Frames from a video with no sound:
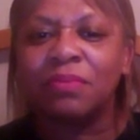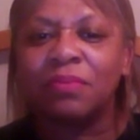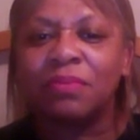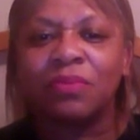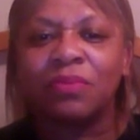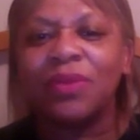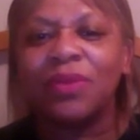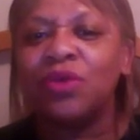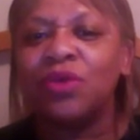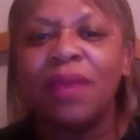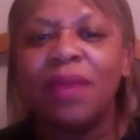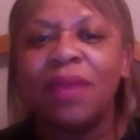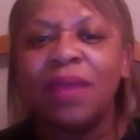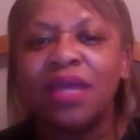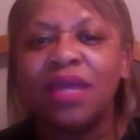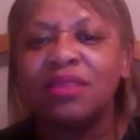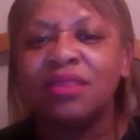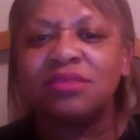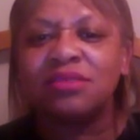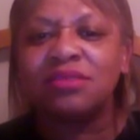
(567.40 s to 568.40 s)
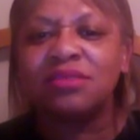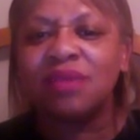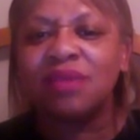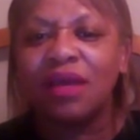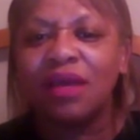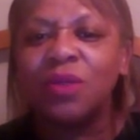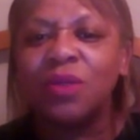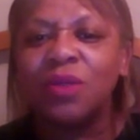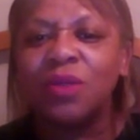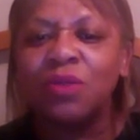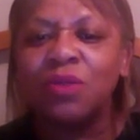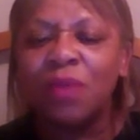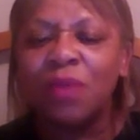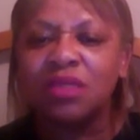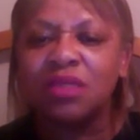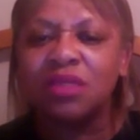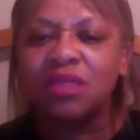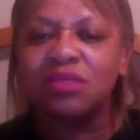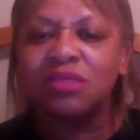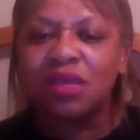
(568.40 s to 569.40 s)
When you make these
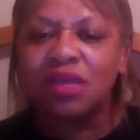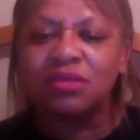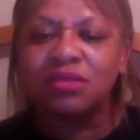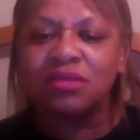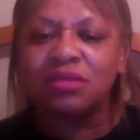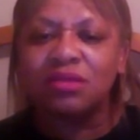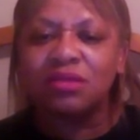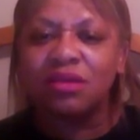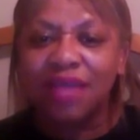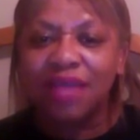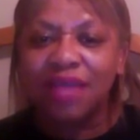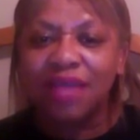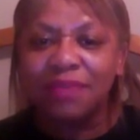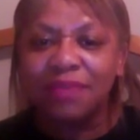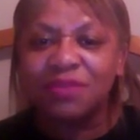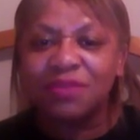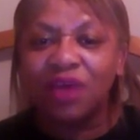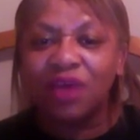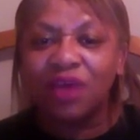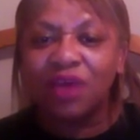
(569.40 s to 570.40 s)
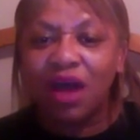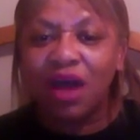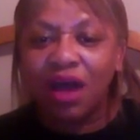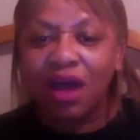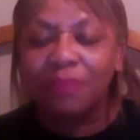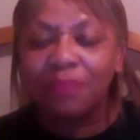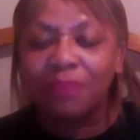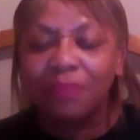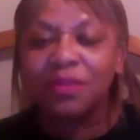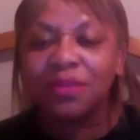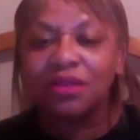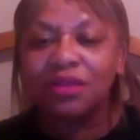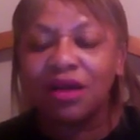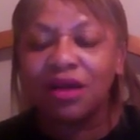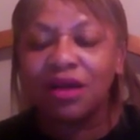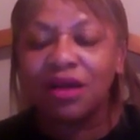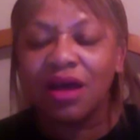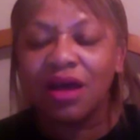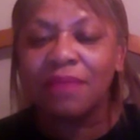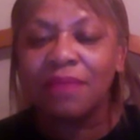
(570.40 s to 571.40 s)
types of
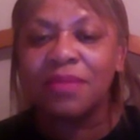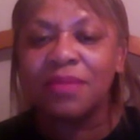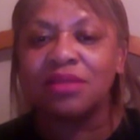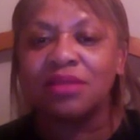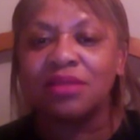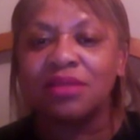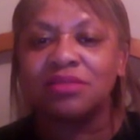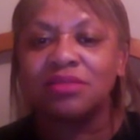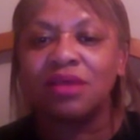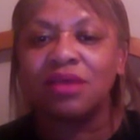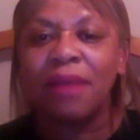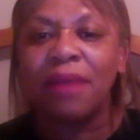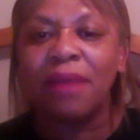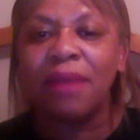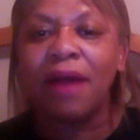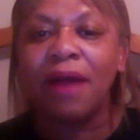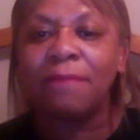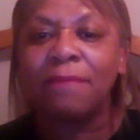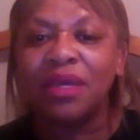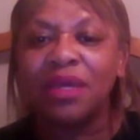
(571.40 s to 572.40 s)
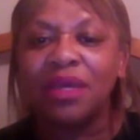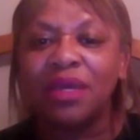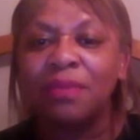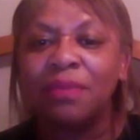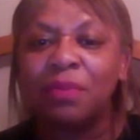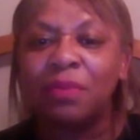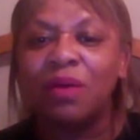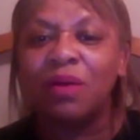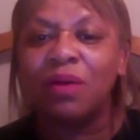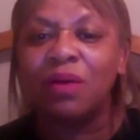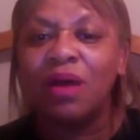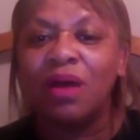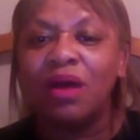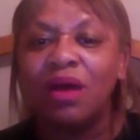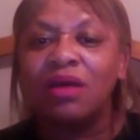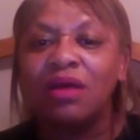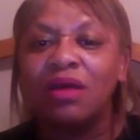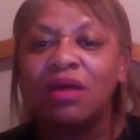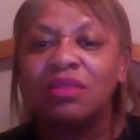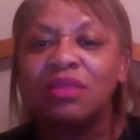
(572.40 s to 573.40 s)
comments about people,
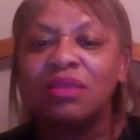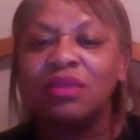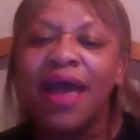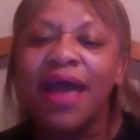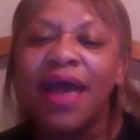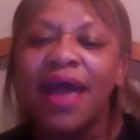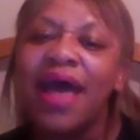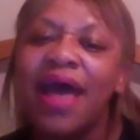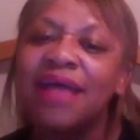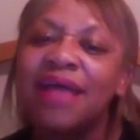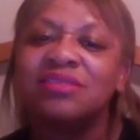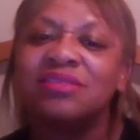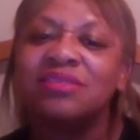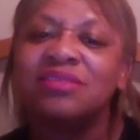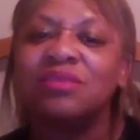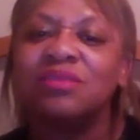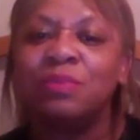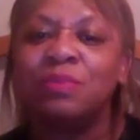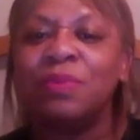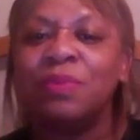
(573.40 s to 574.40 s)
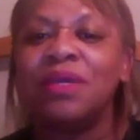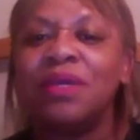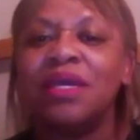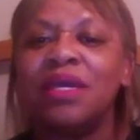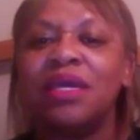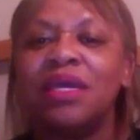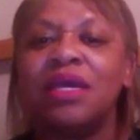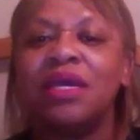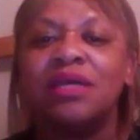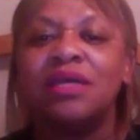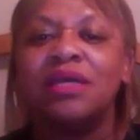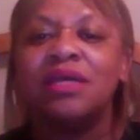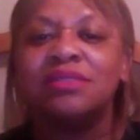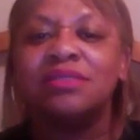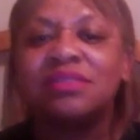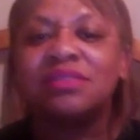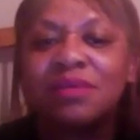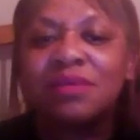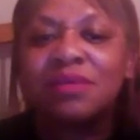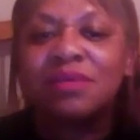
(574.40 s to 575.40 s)
there has to be
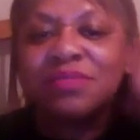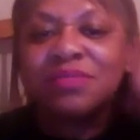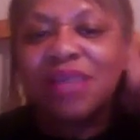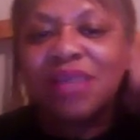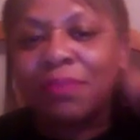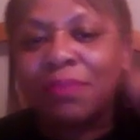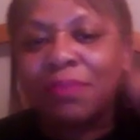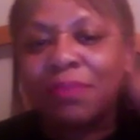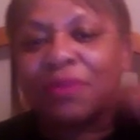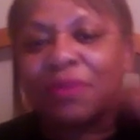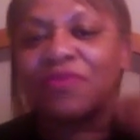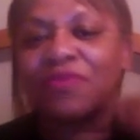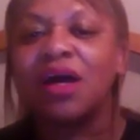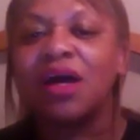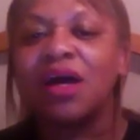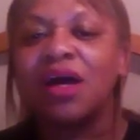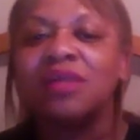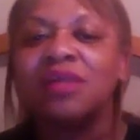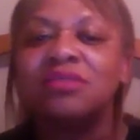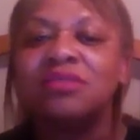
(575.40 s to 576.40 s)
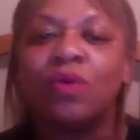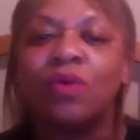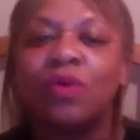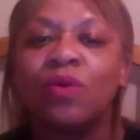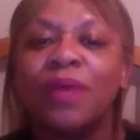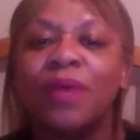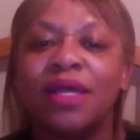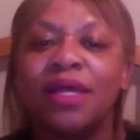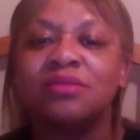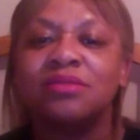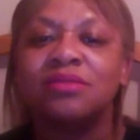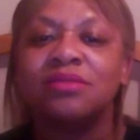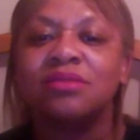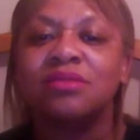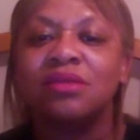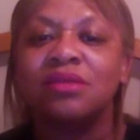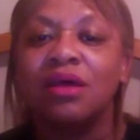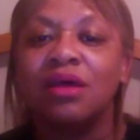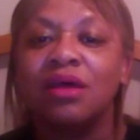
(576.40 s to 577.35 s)
some type of consequence